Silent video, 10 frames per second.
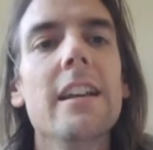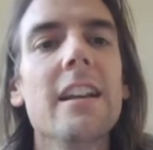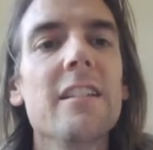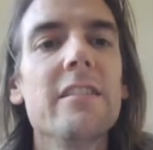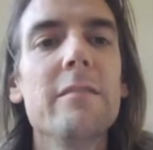
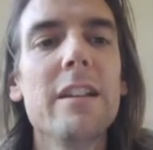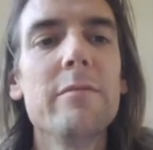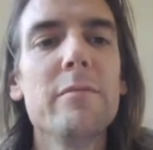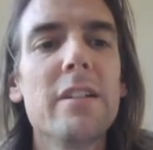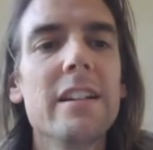And then
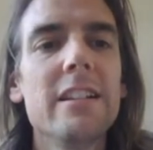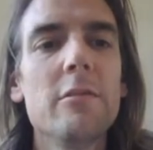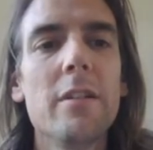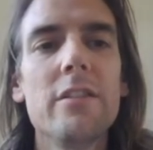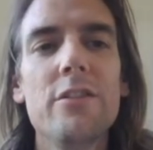maybe my idea
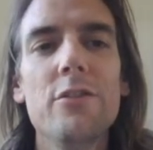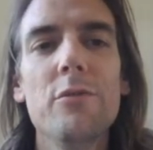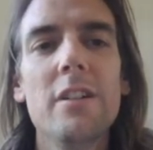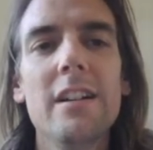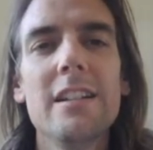about
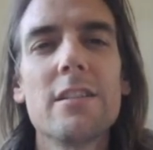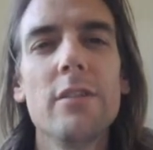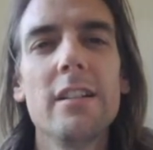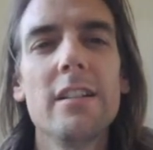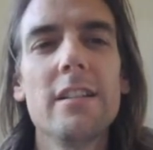UI is
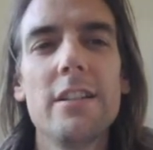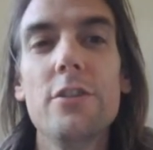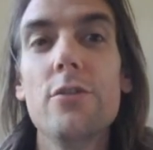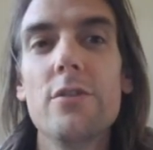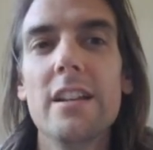quite nice,
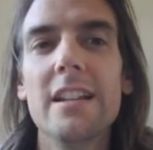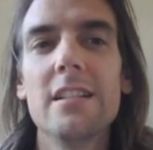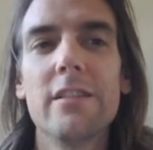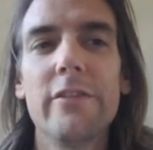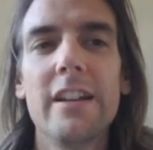user
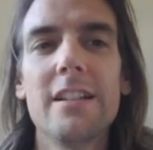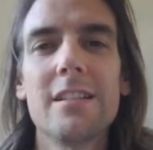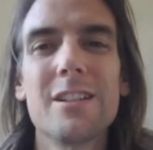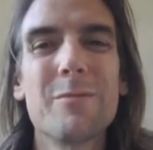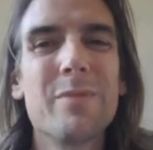interface.
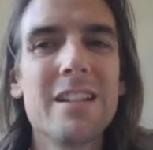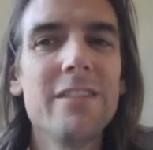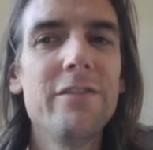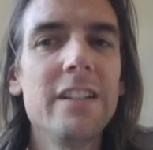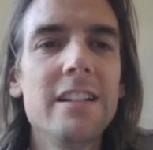
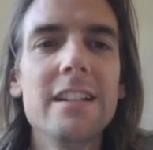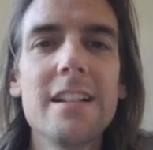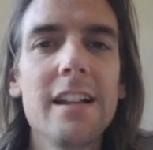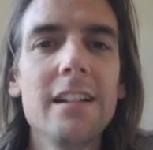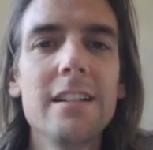Specific
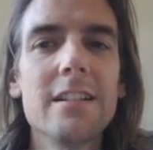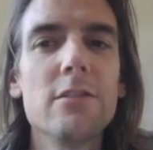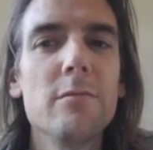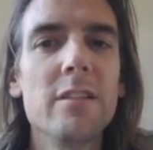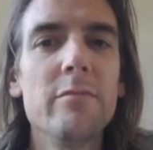detail is
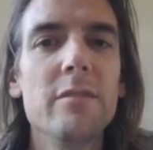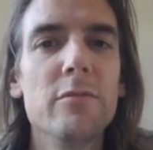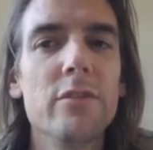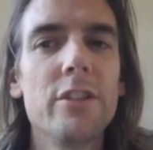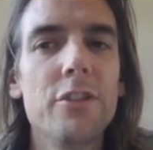normally a bit
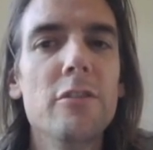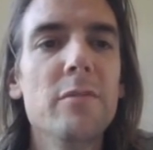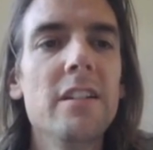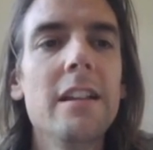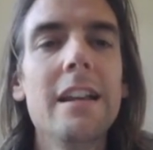more
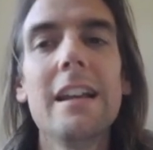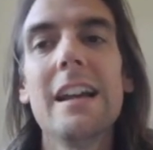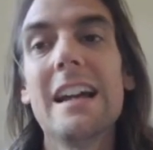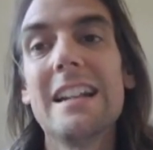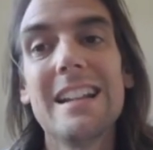human.
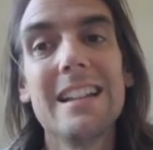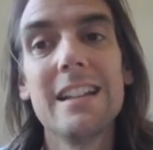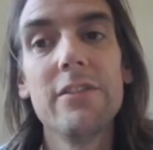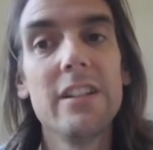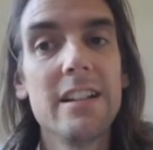And again,
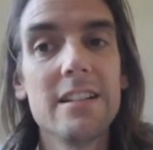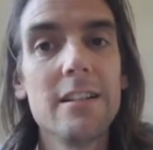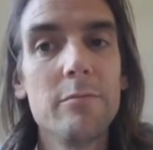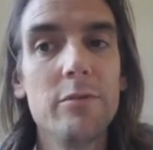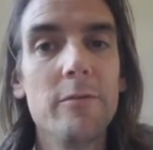giving an
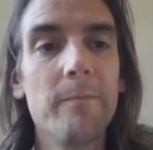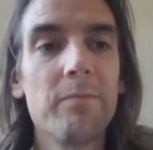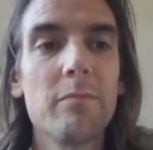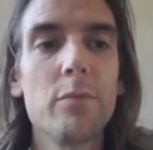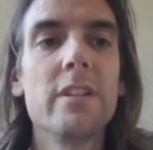example,
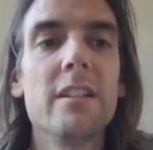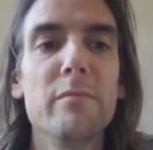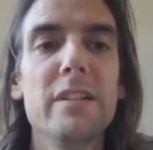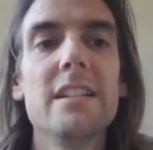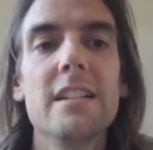booking
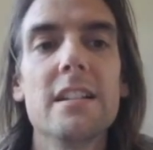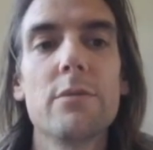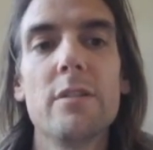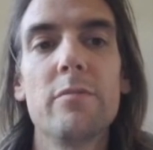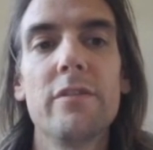meetings
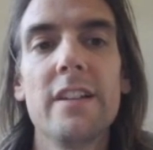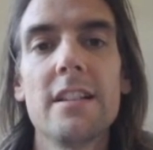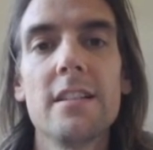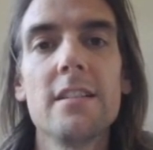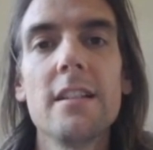with
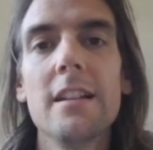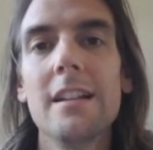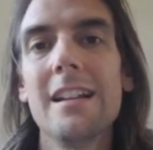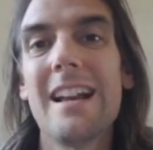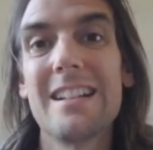professors.
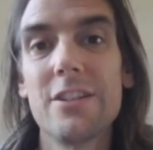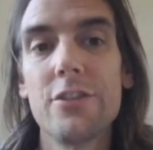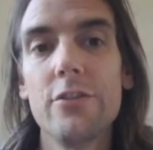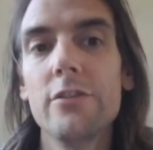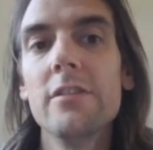As a
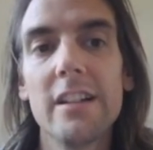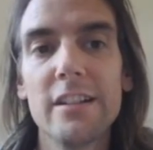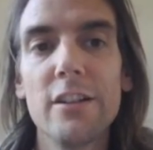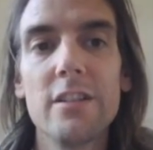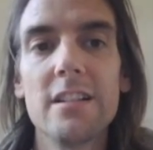student, I
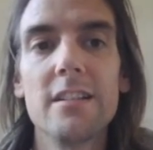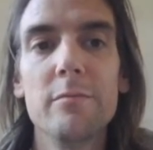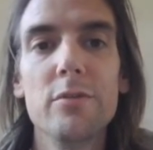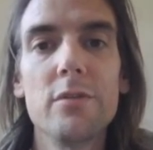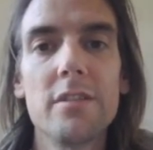know this is
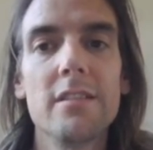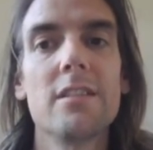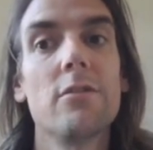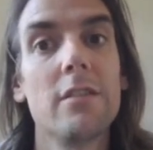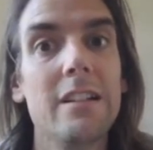important,
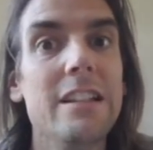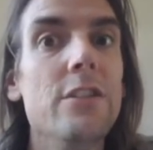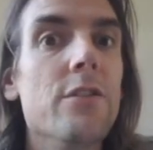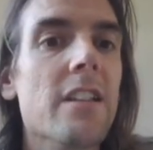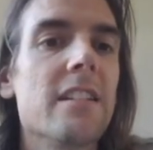so I'm going to
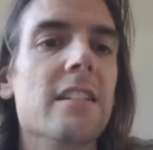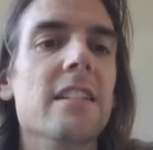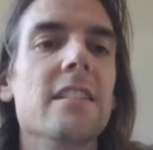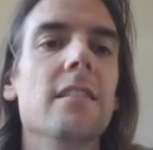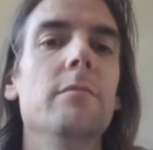use that as an
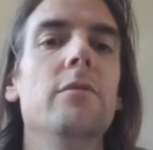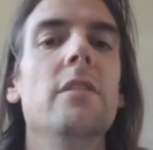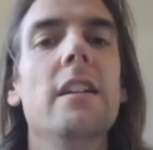example.